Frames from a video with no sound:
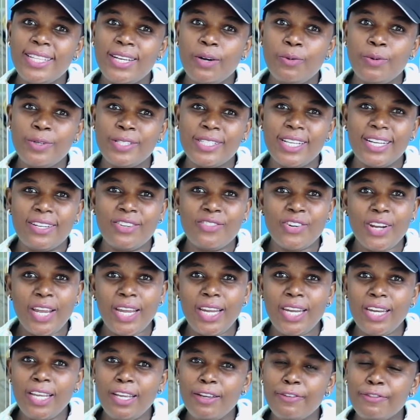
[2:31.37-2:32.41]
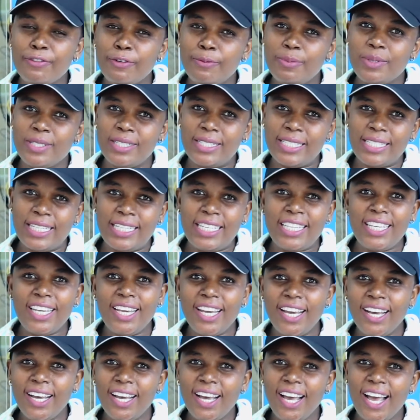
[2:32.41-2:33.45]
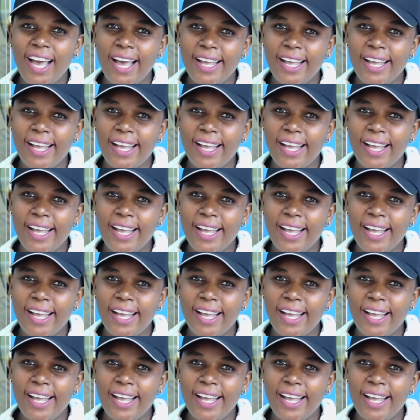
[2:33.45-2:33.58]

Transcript: there was a trainee from Tanzania,